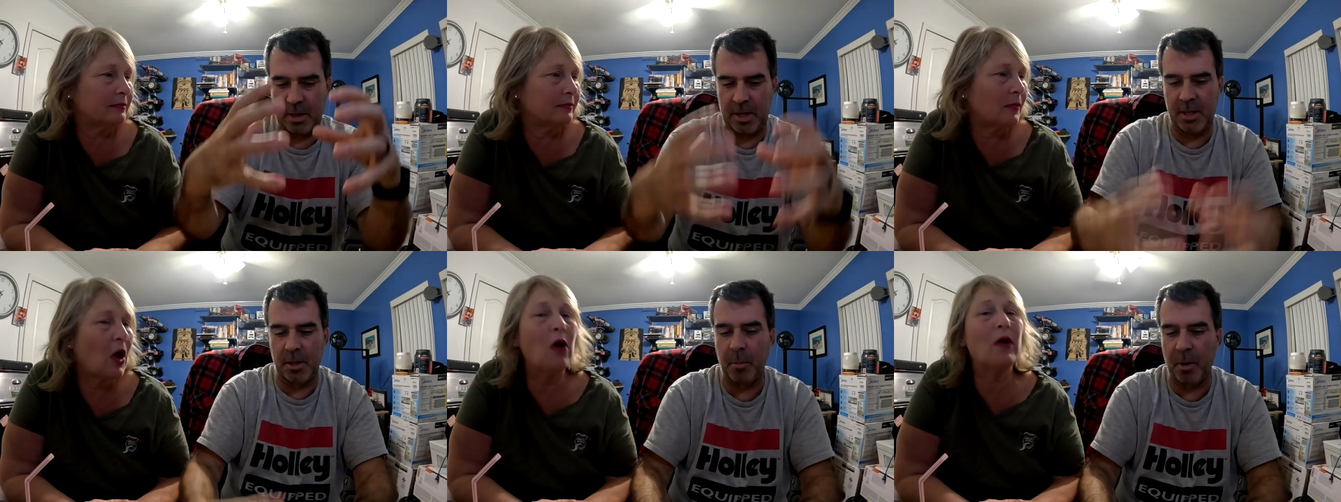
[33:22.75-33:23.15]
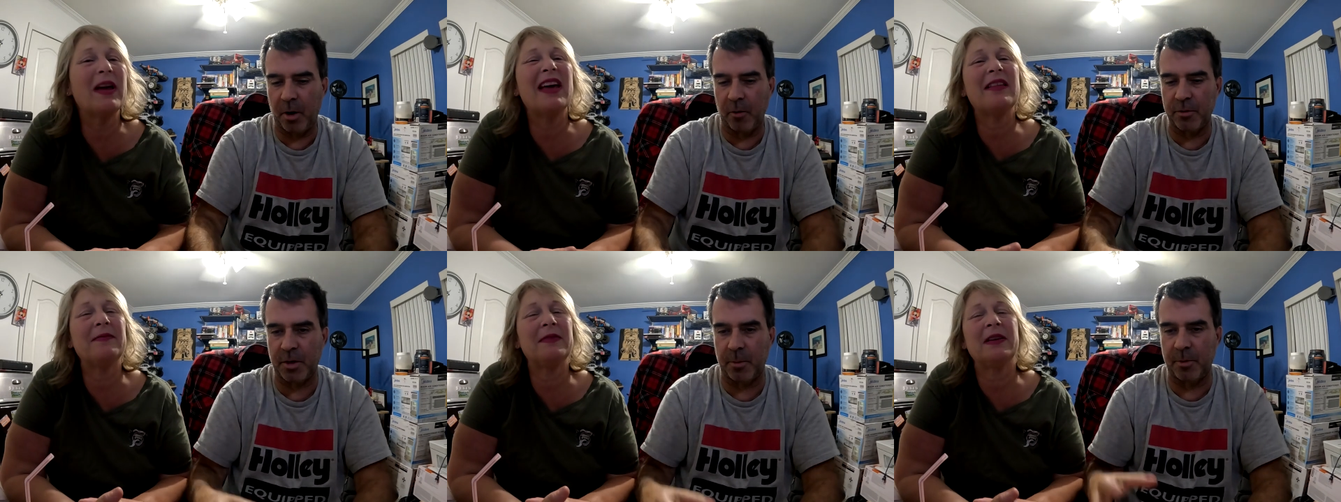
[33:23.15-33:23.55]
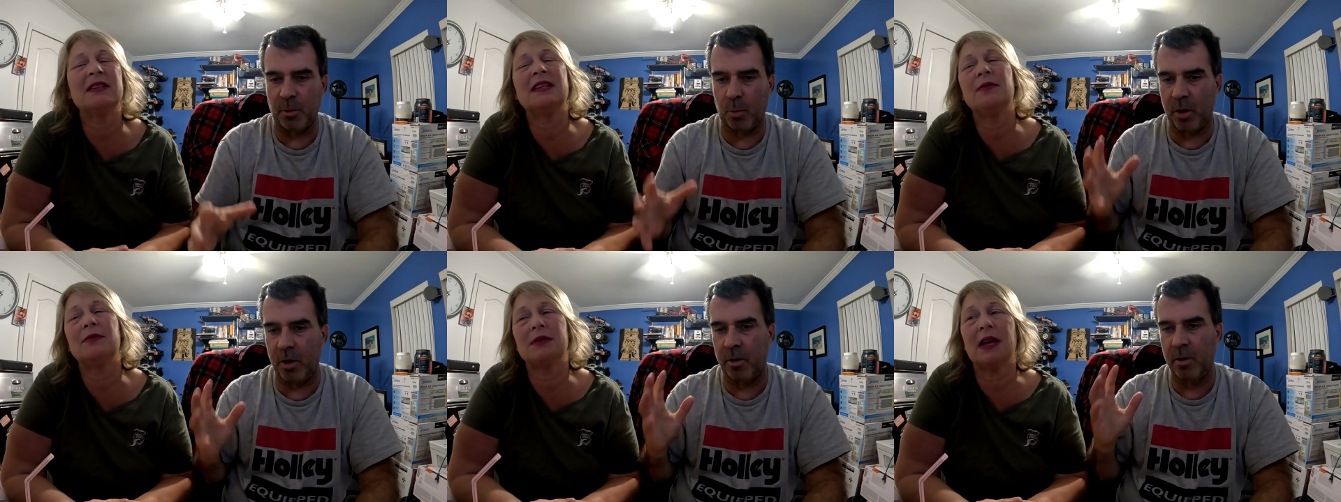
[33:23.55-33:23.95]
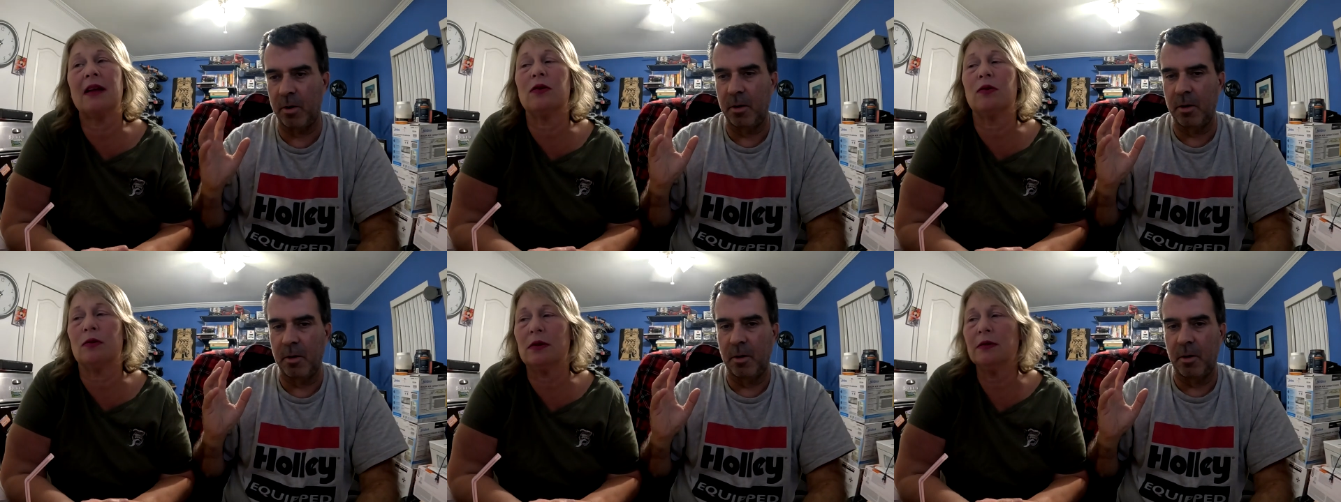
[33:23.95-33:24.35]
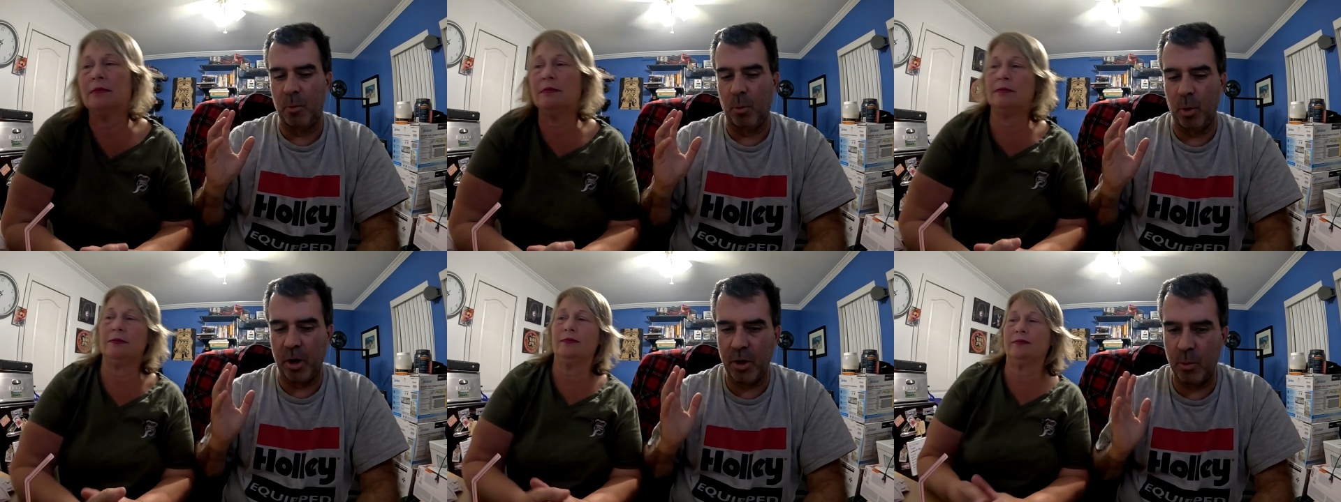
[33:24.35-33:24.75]
Speaker 1: in the oh, middle yeah, of something. The casino was kind of cool.
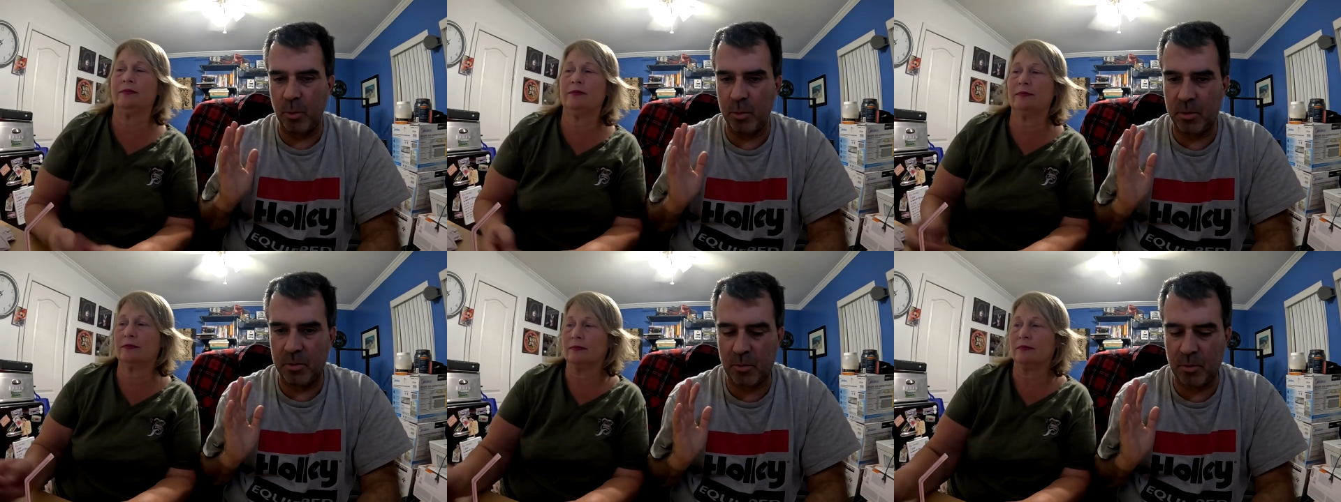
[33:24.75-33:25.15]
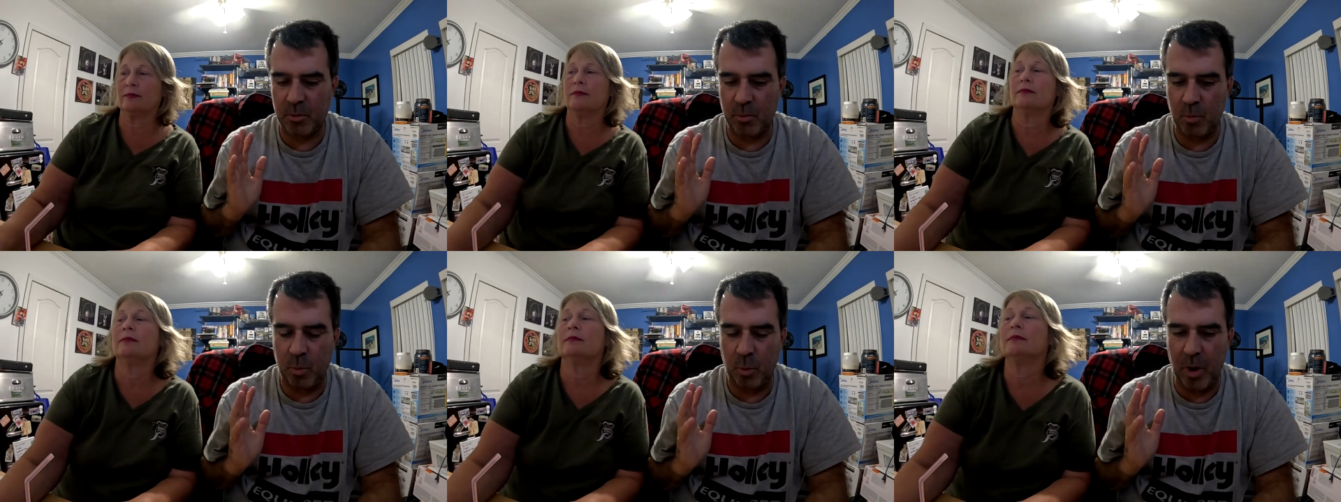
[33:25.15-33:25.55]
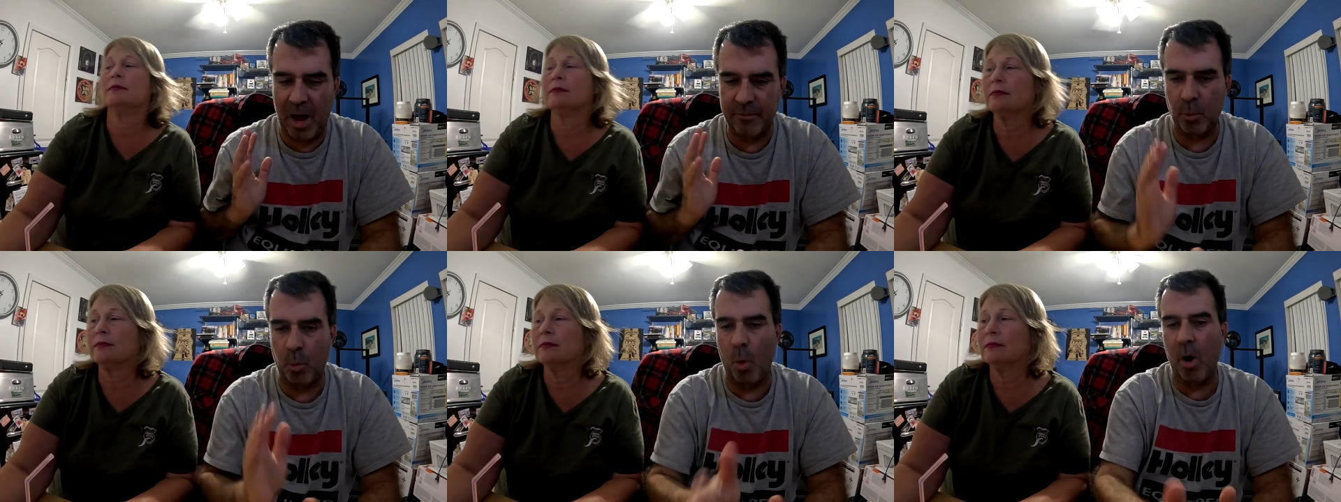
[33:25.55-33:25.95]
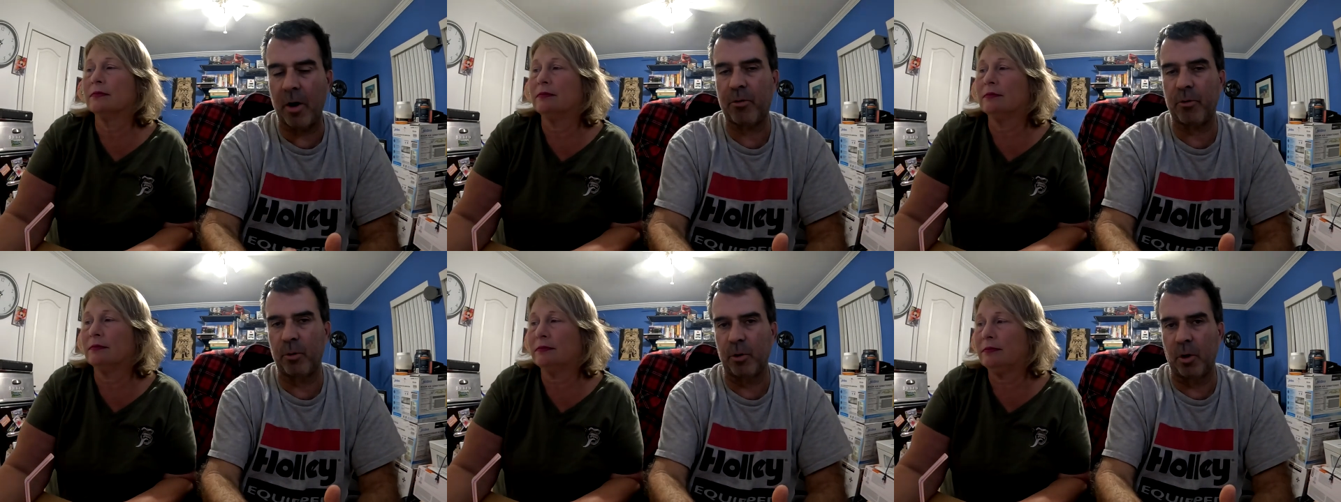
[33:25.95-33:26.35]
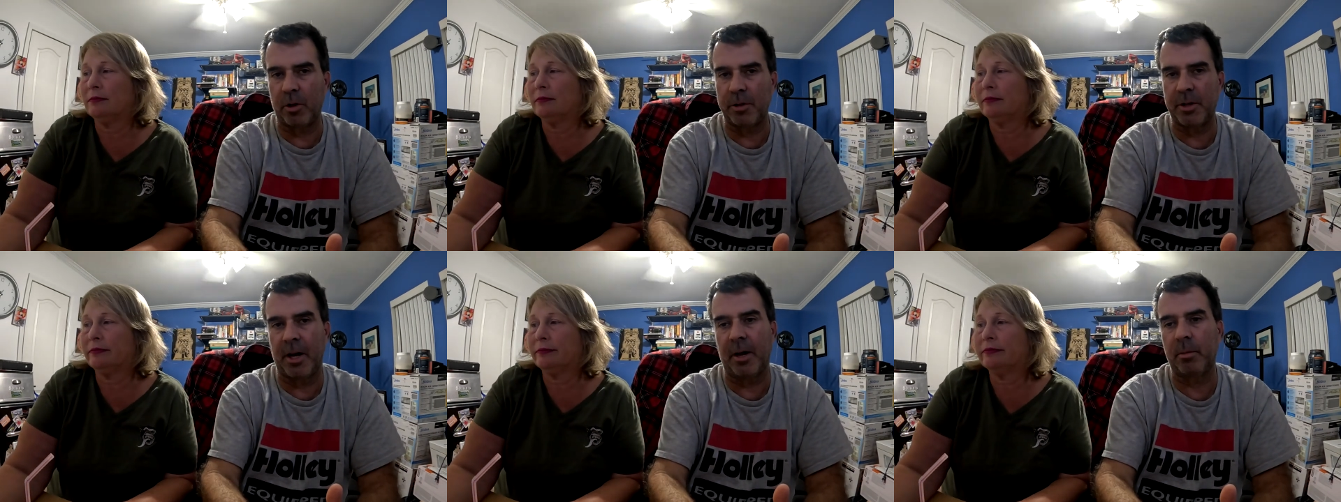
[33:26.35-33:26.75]
Where you have to walk through it all
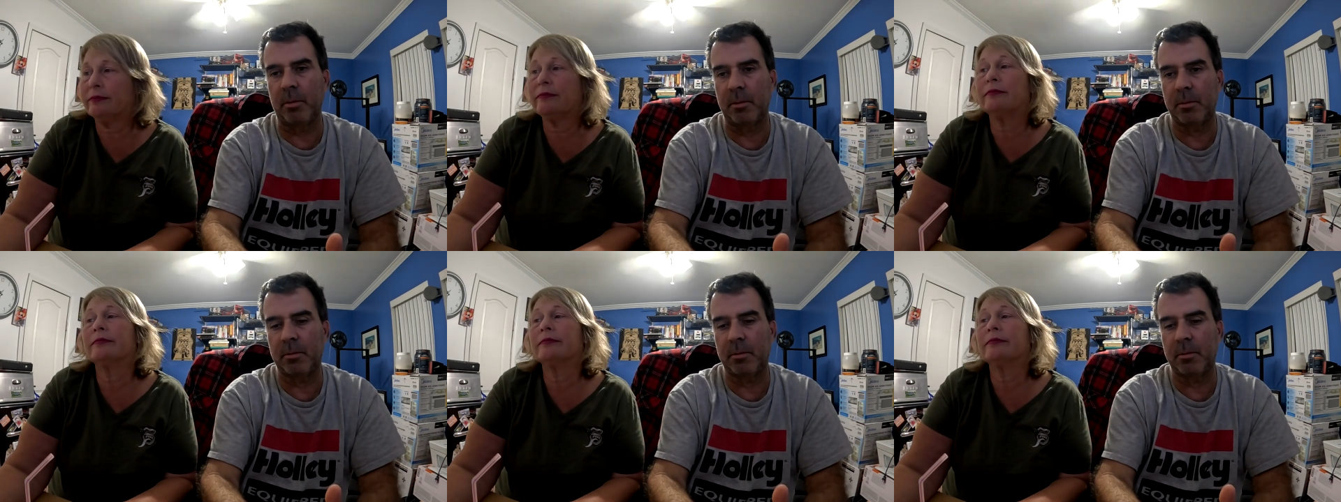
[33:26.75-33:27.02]
the time.